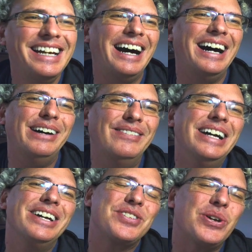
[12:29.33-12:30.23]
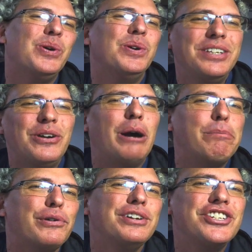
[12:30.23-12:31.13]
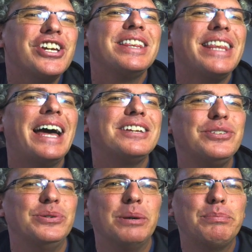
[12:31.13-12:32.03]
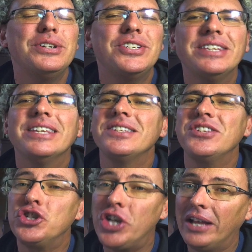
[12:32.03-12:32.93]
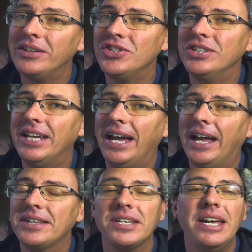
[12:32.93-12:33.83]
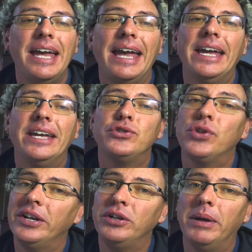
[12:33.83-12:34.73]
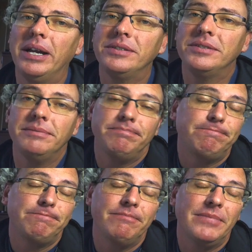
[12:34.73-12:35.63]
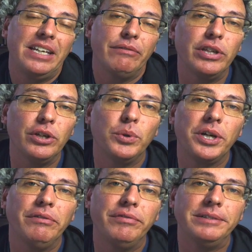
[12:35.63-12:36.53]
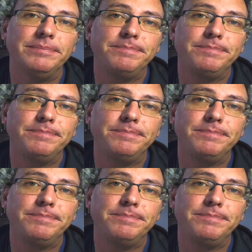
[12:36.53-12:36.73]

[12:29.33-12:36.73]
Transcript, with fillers: Um, so, you know, appreciate that too. Appreciate that it's a challenging task and try your best. Everything will work out fine.